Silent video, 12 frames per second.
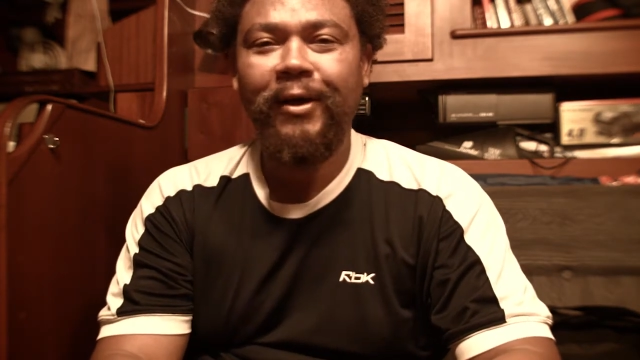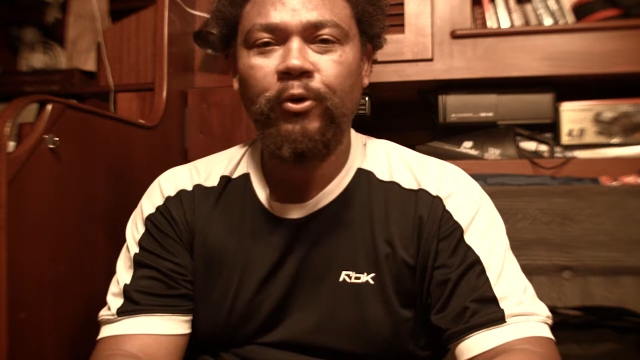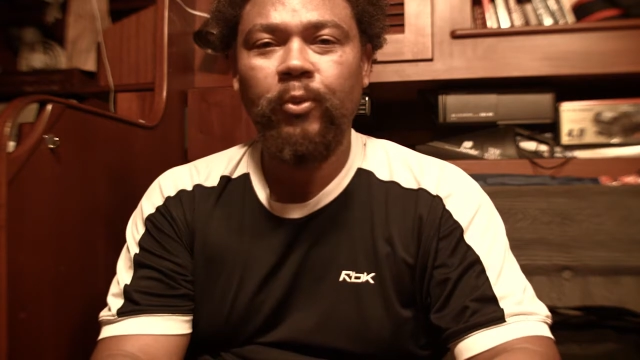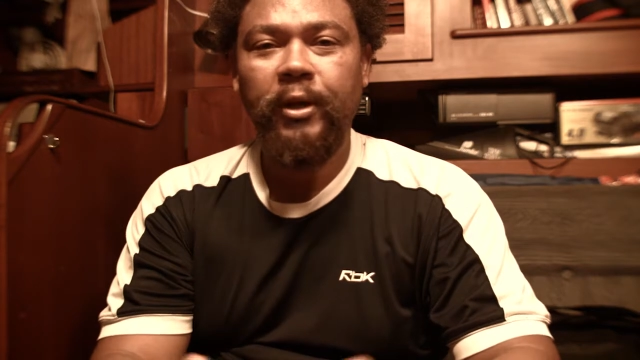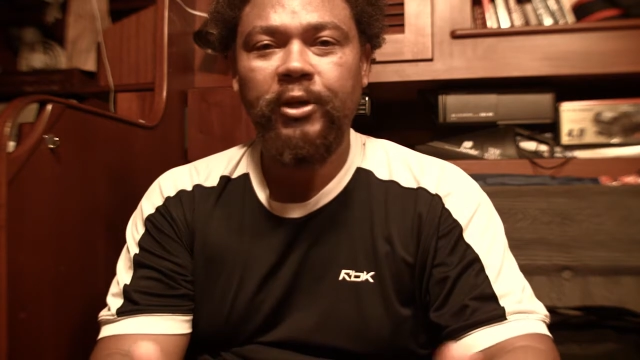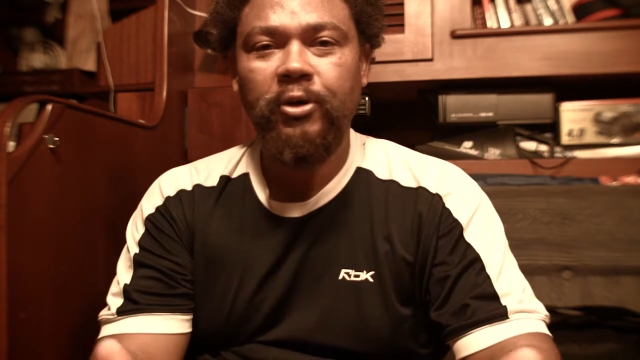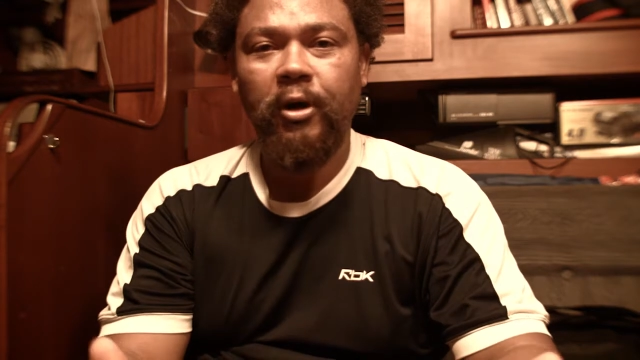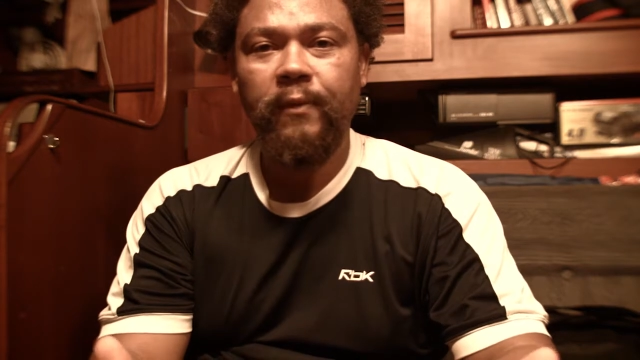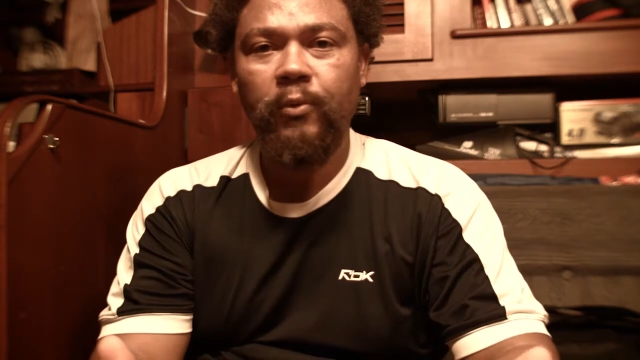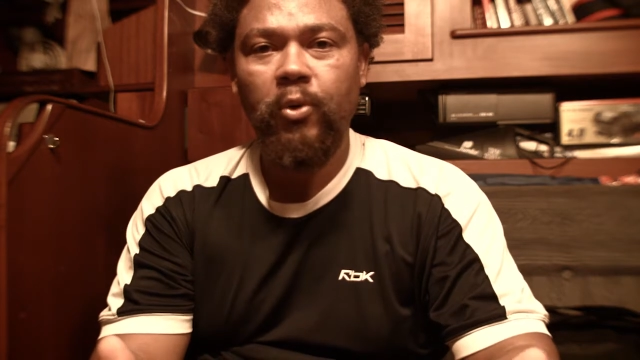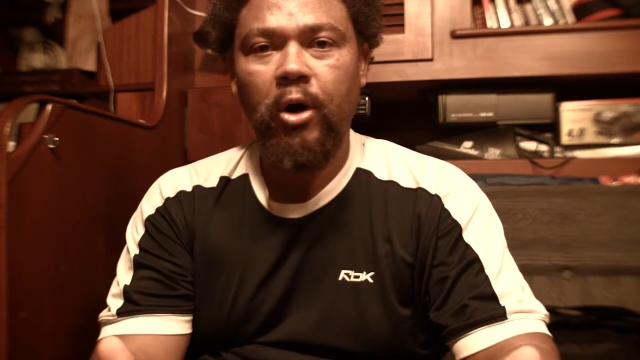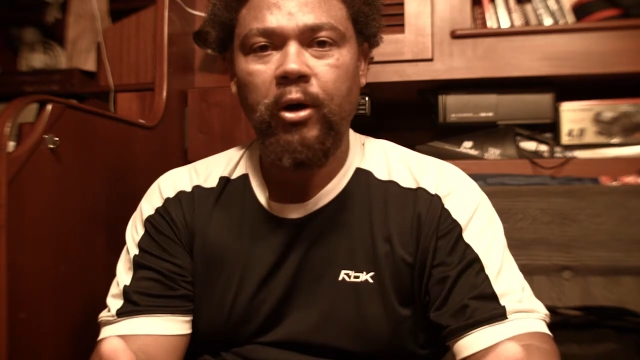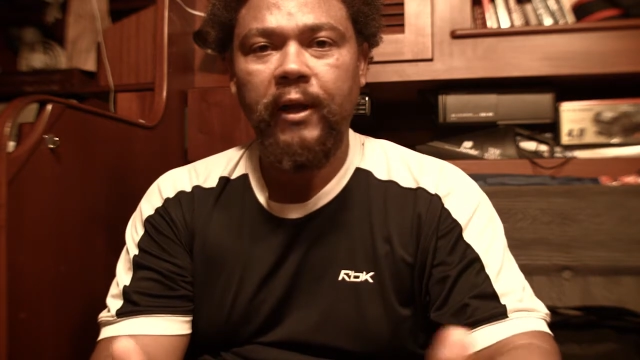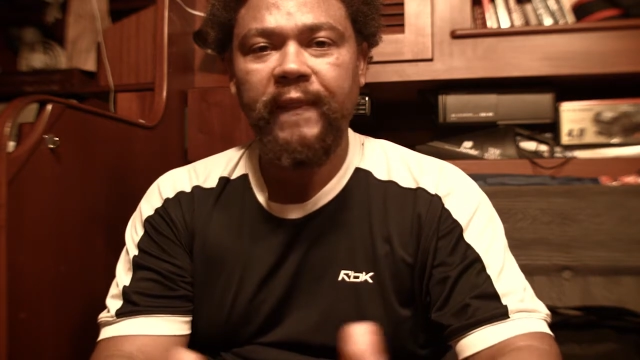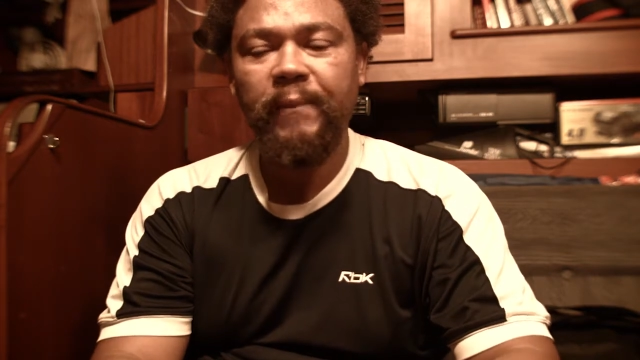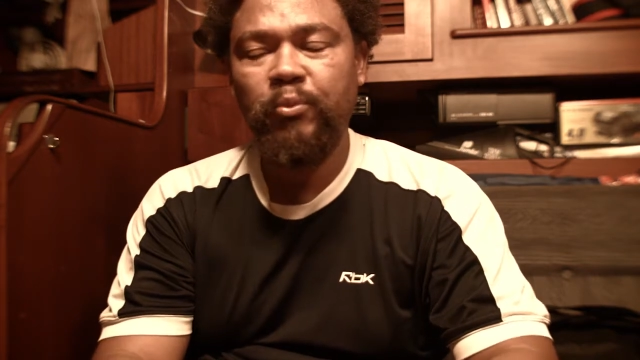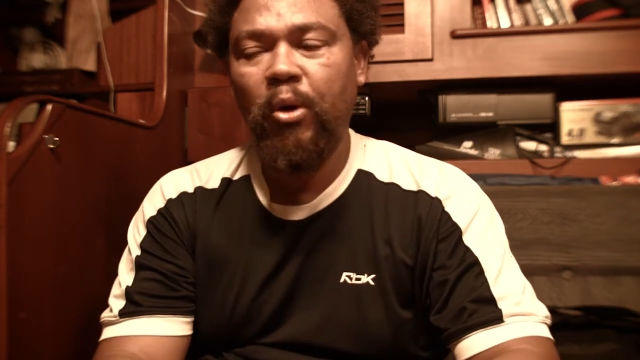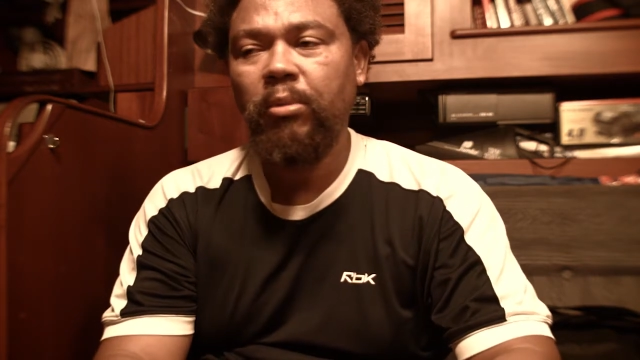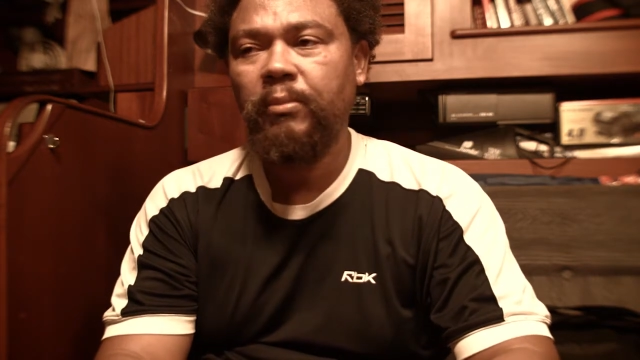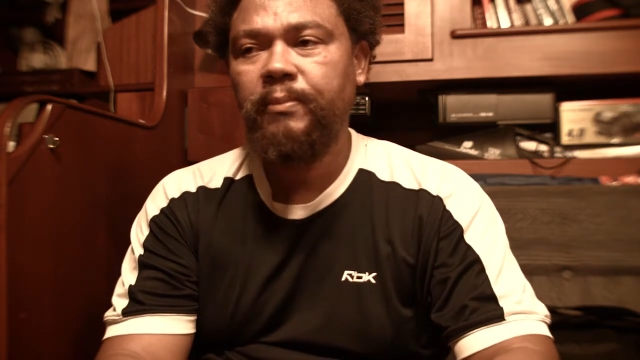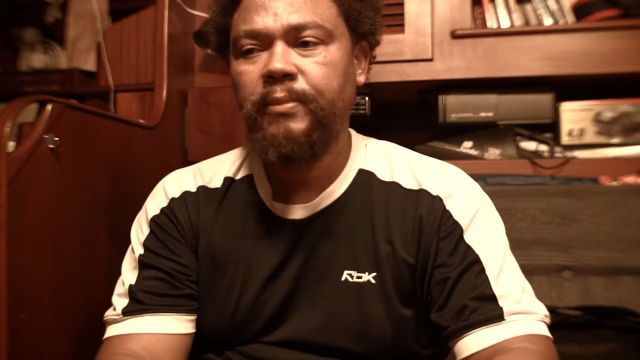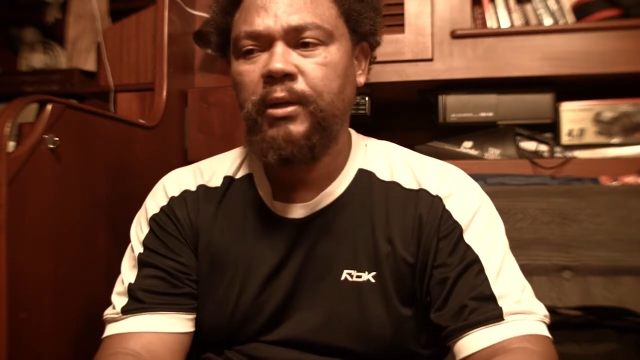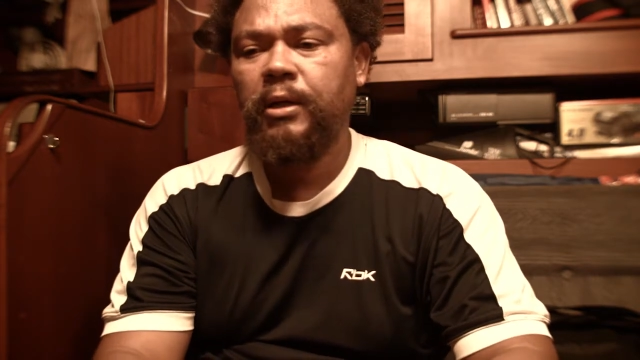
out what had gone wrong. And the problem